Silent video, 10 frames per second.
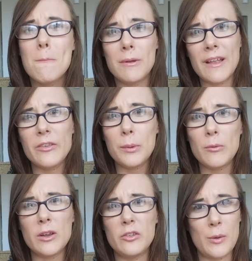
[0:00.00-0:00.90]
but let's be
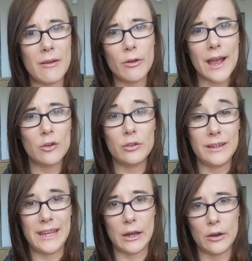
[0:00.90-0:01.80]
real, do you ever actually
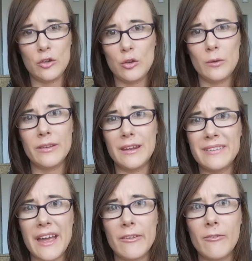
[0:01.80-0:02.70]
carry shoes in a
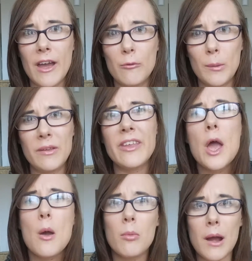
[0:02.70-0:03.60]
size 5 women's?
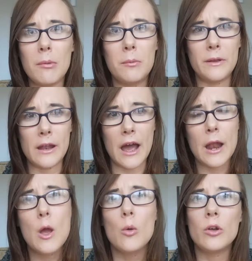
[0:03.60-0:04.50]
Probably
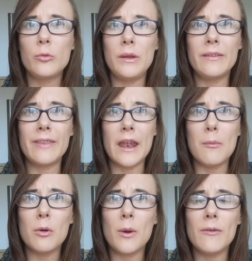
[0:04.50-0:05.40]
not, which means that
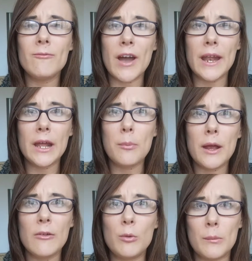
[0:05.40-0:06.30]
number one, finding a
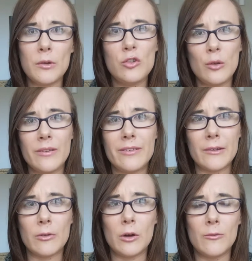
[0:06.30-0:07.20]
pair of women's shoes is
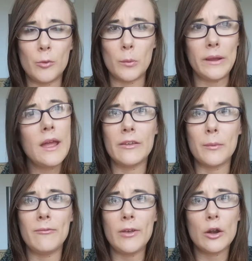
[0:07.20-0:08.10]
difficult for me because
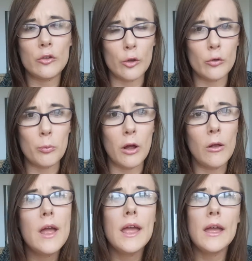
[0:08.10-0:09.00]
my feet are so small.